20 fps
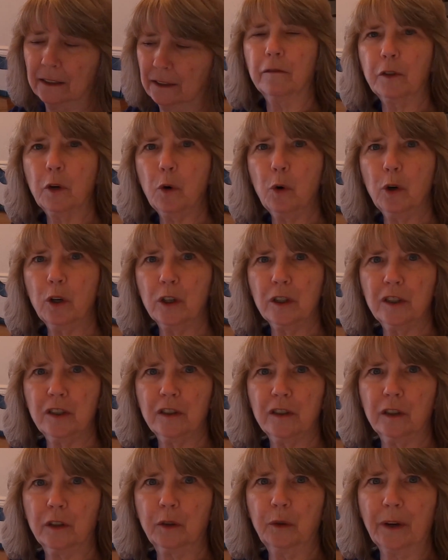Of course,
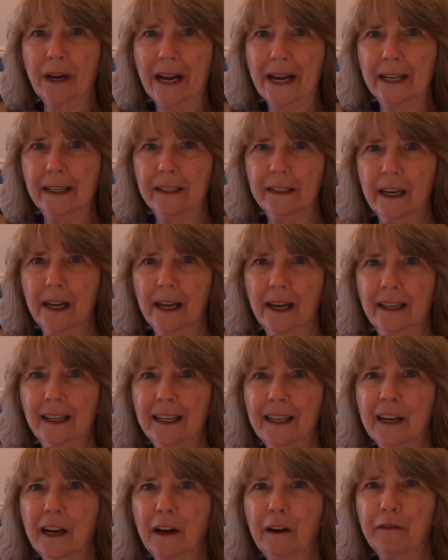the
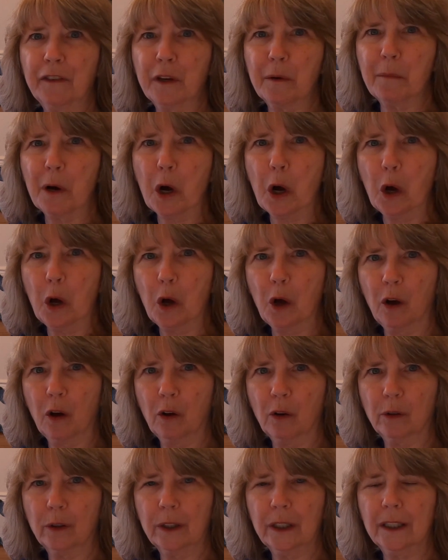granddaddy of them
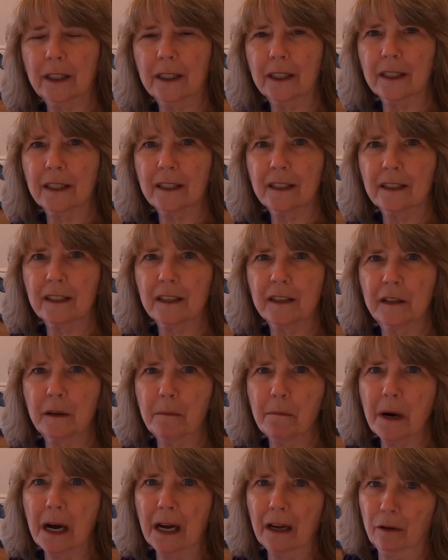all is the
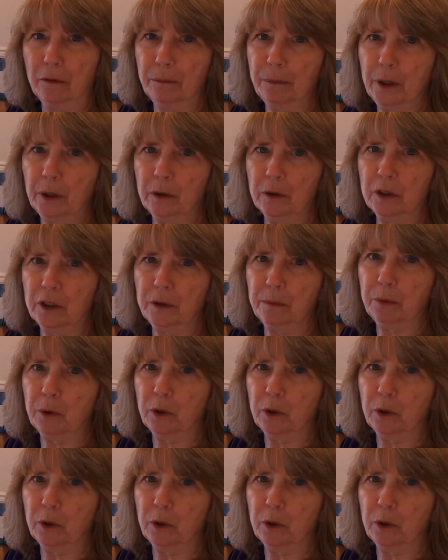milepost